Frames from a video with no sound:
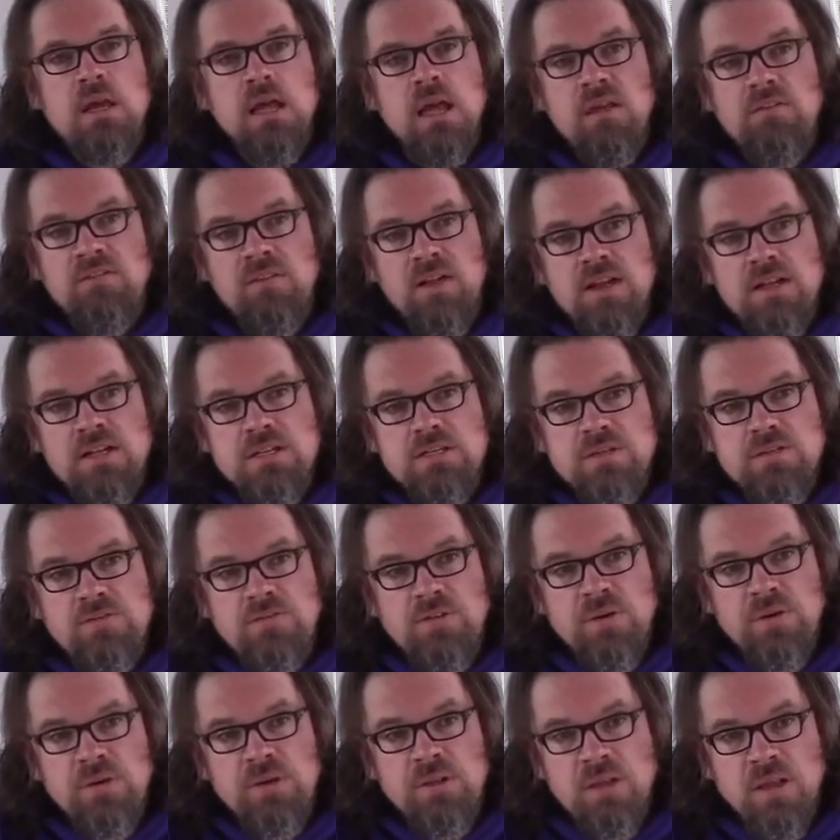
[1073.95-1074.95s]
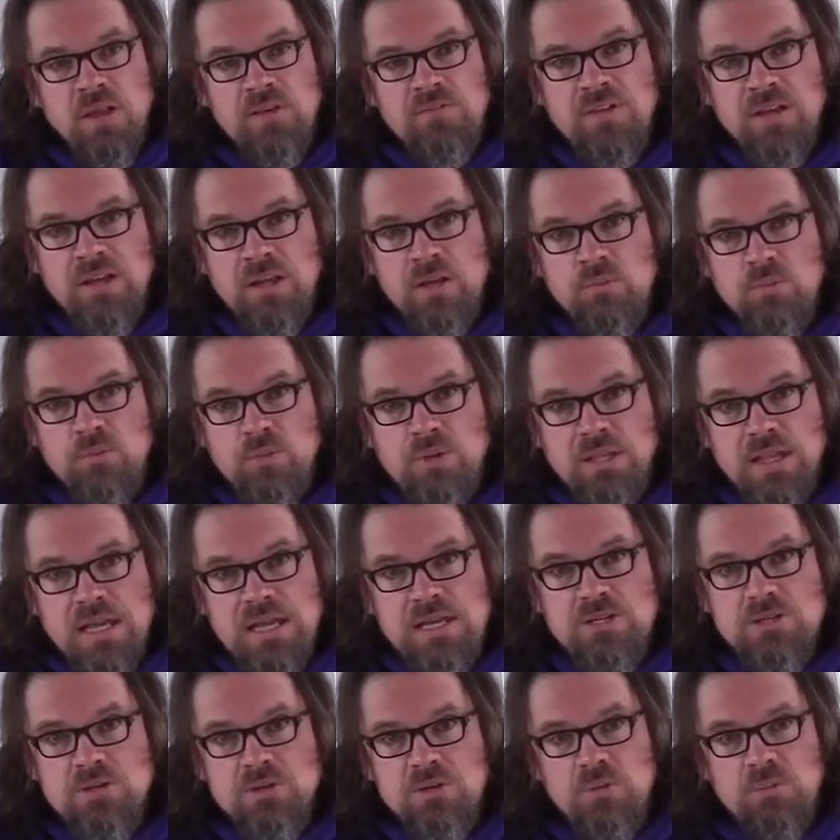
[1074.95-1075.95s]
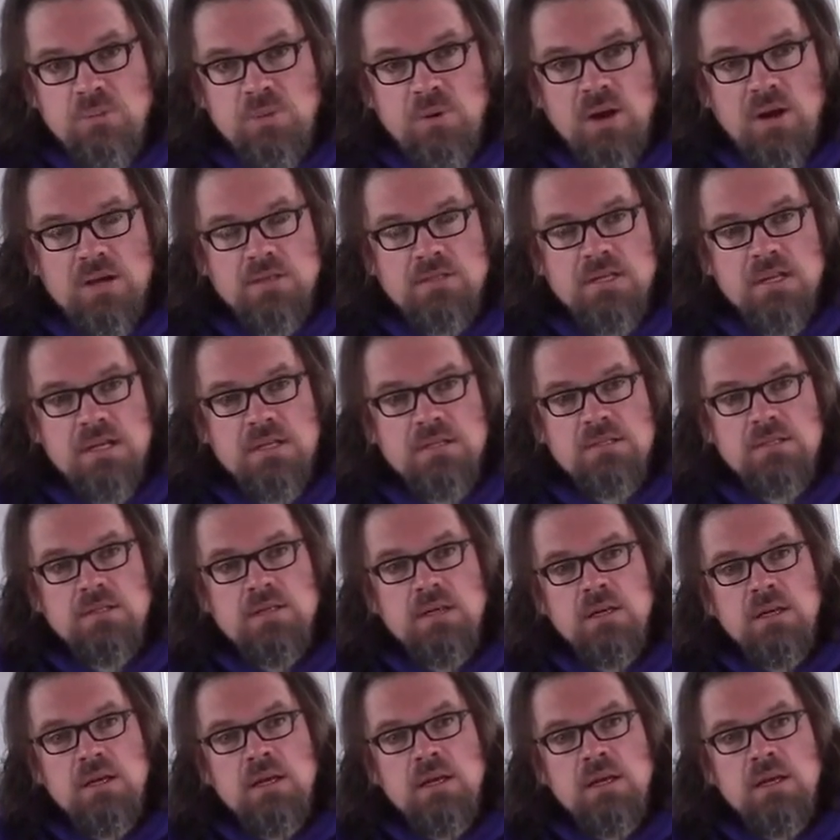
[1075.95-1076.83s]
In fact, it's a very loving and relational process.